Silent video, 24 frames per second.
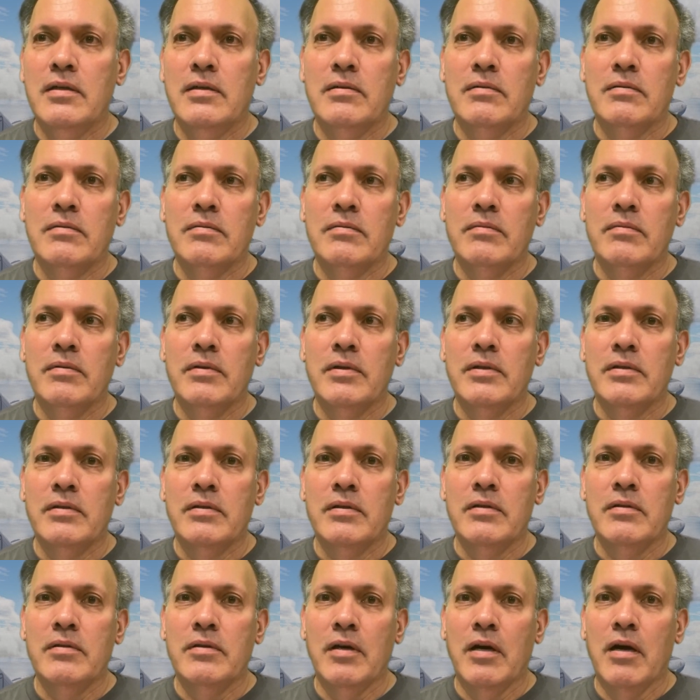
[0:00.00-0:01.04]
you
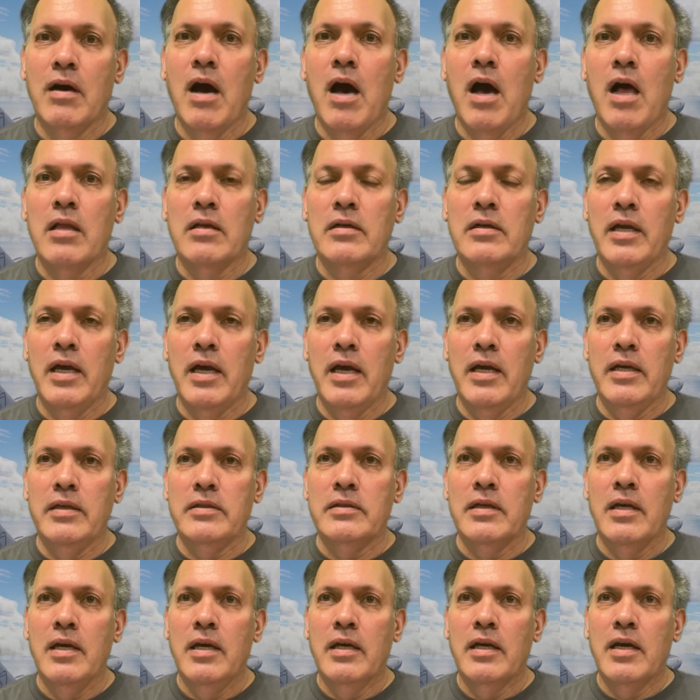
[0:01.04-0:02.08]
know, holidays,
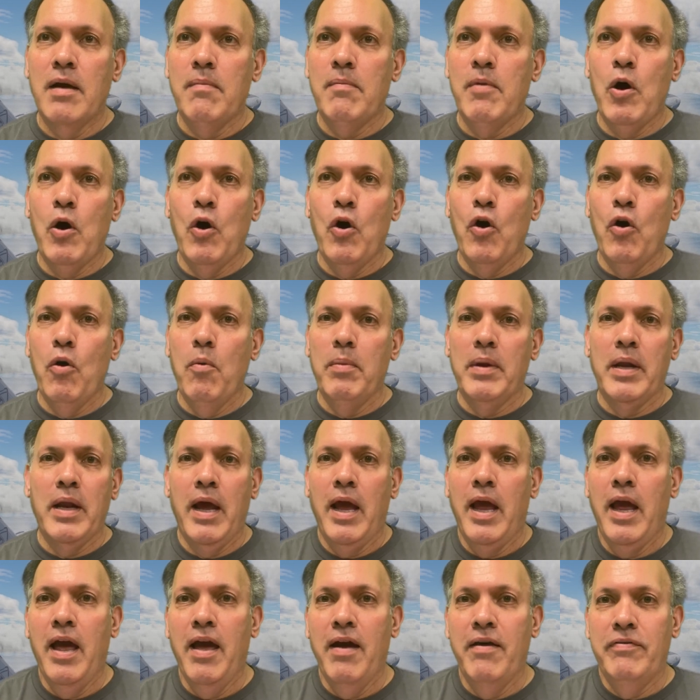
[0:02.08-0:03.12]
come home, and I
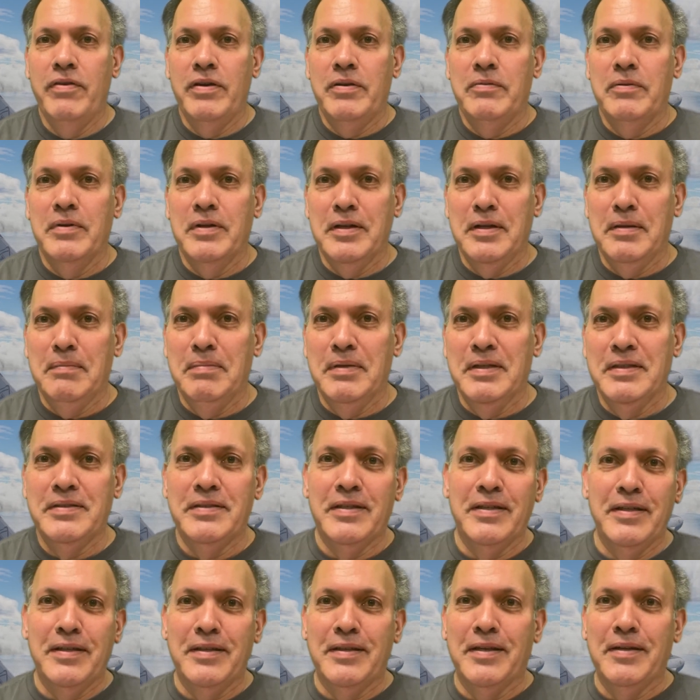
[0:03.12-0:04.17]
haven't really missed
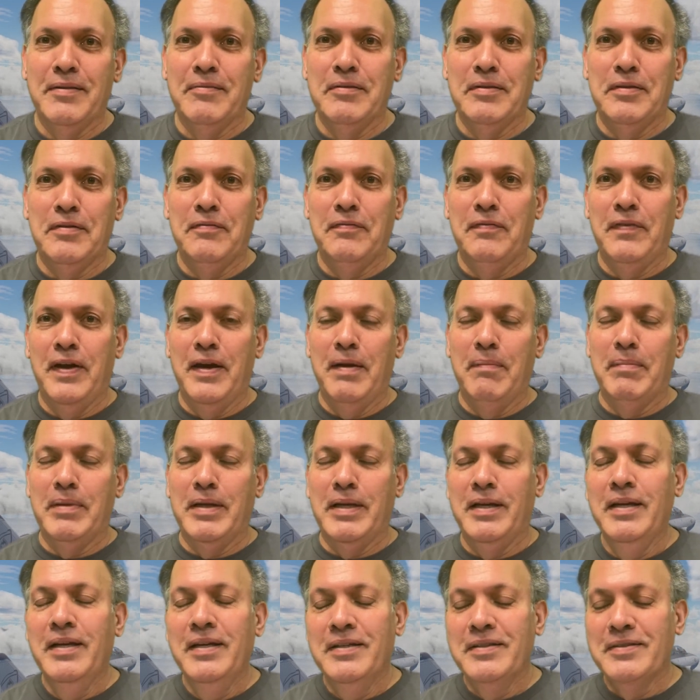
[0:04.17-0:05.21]
anything with the family.
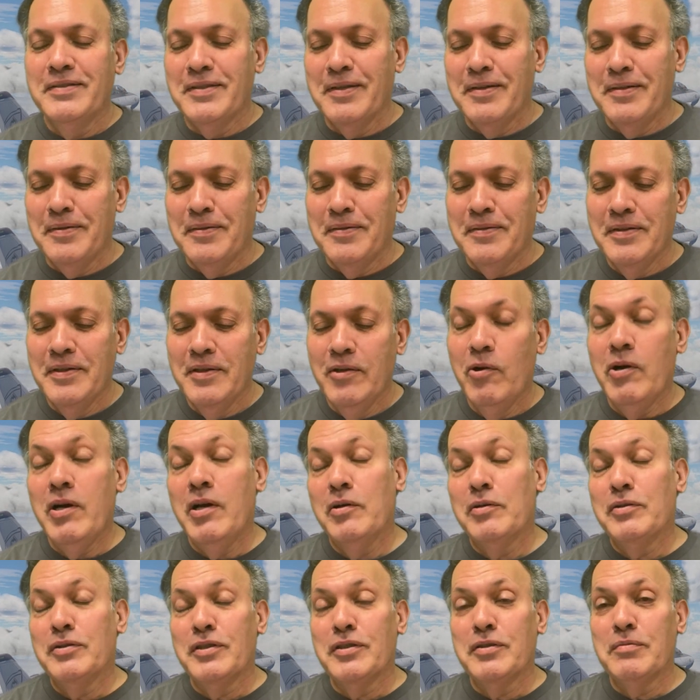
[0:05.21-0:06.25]
So, well,
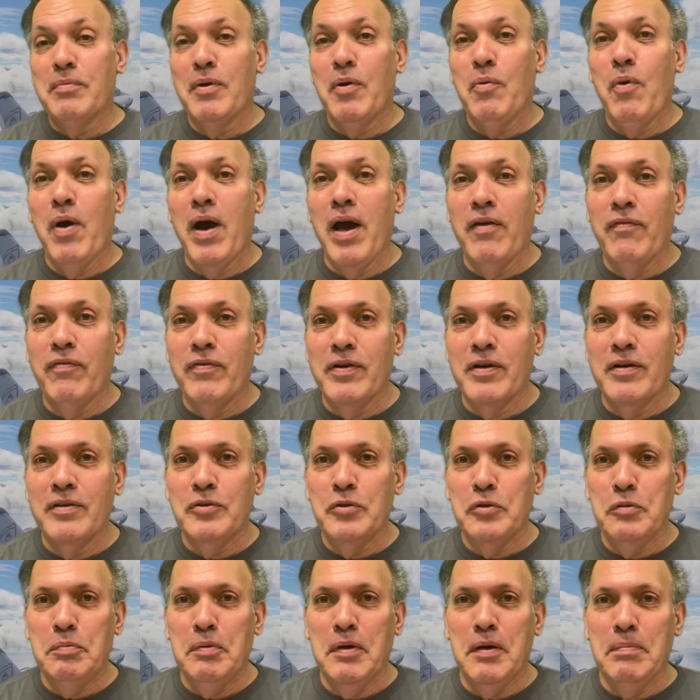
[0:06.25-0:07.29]
it's just my wife and our
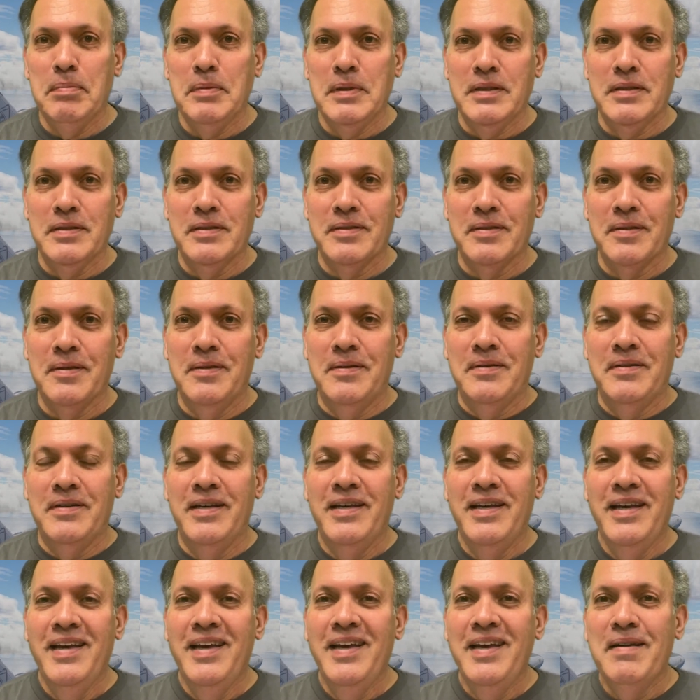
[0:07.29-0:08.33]
2 puppies. So,
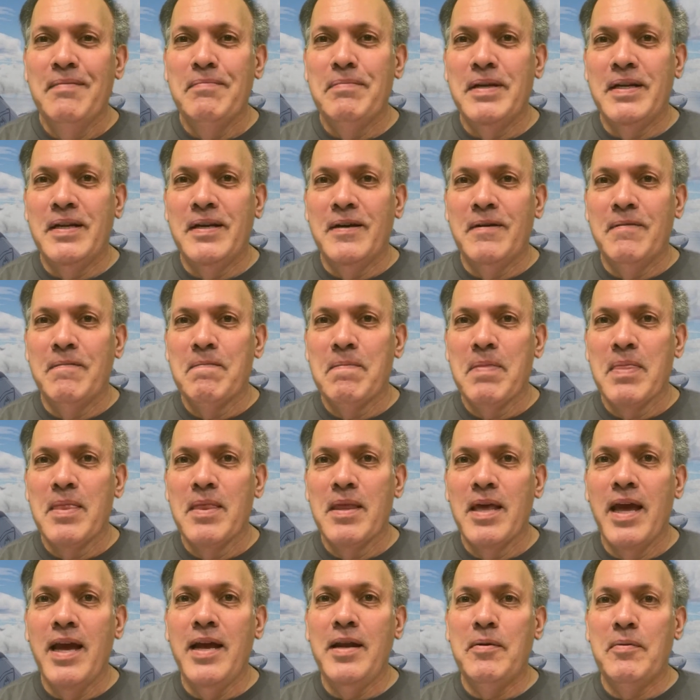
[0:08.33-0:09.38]
but
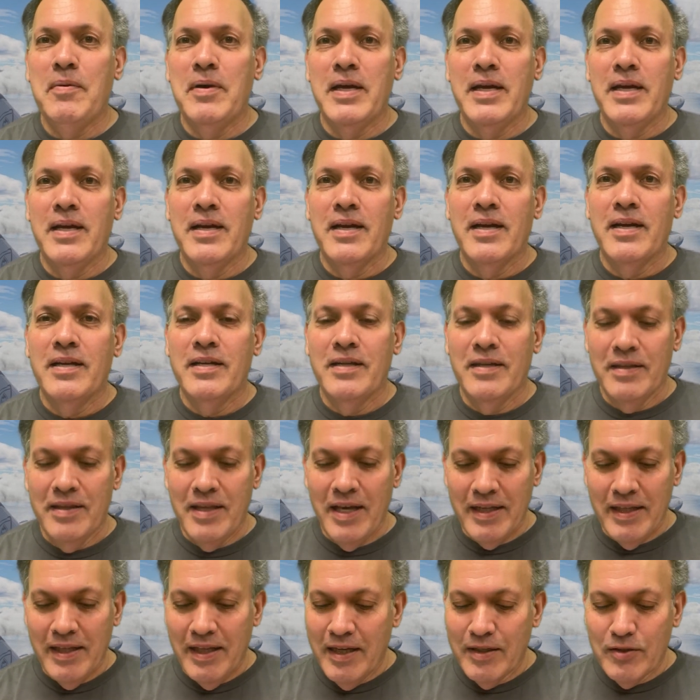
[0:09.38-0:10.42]
anyway,
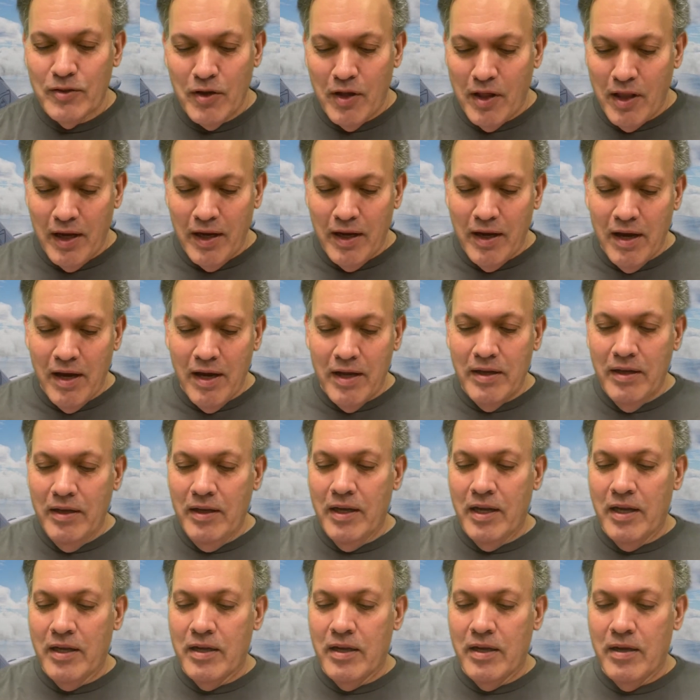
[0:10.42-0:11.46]
that's all I got.
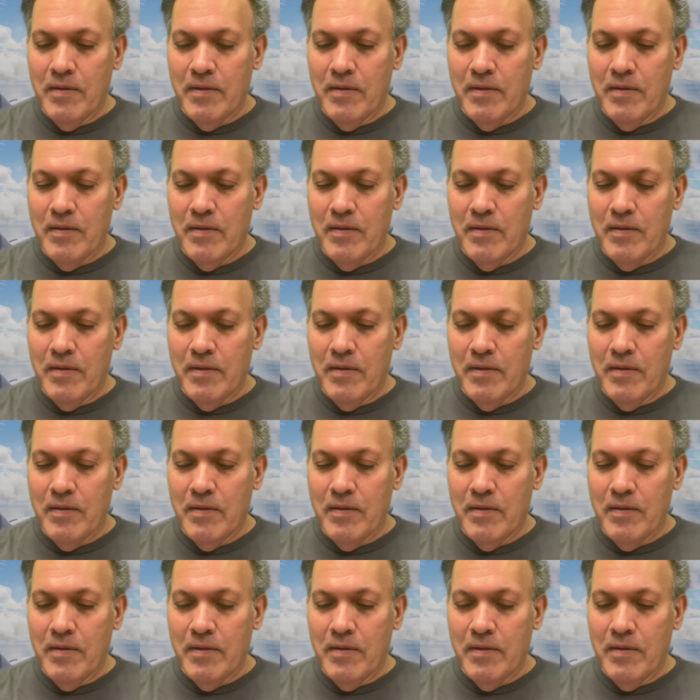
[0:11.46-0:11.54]
And